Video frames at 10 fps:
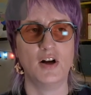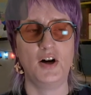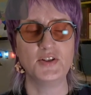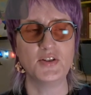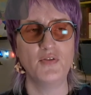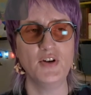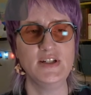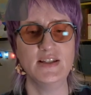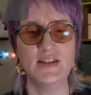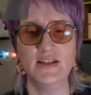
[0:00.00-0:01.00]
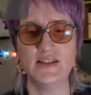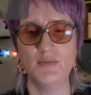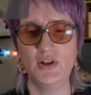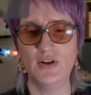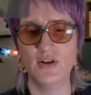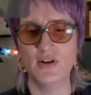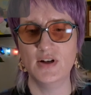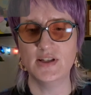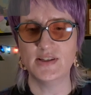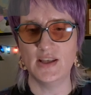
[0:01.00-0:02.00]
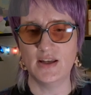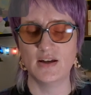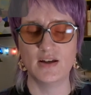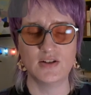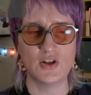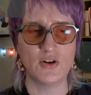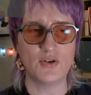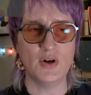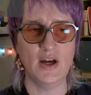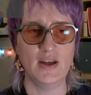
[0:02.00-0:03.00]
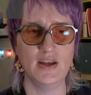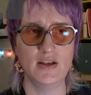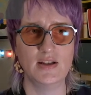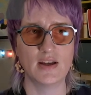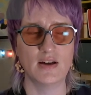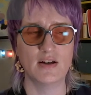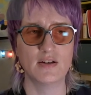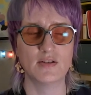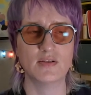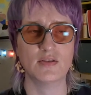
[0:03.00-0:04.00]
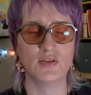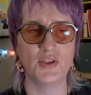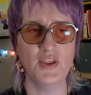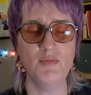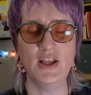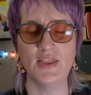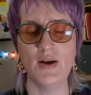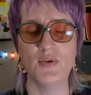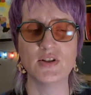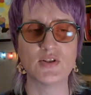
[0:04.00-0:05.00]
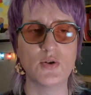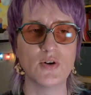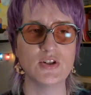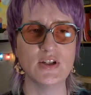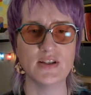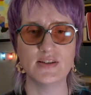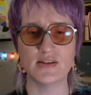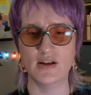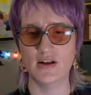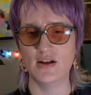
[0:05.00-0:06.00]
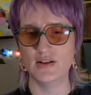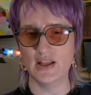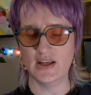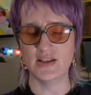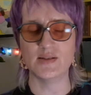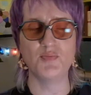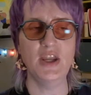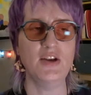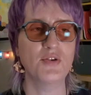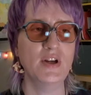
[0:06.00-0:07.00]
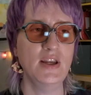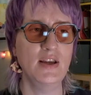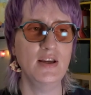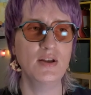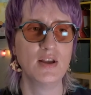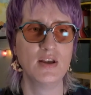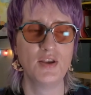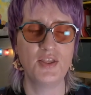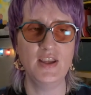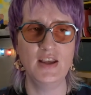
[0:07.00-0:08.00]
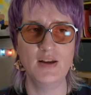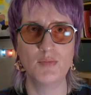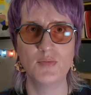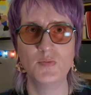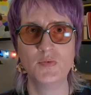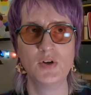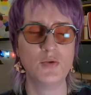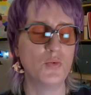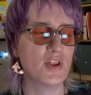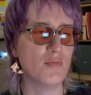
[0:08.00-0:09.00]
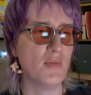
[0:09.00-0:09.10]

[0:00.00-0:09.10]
also very Disney similar. It's like a dark ride. Uh, the theming in that one is gorgeous, uh, like this bakery theme with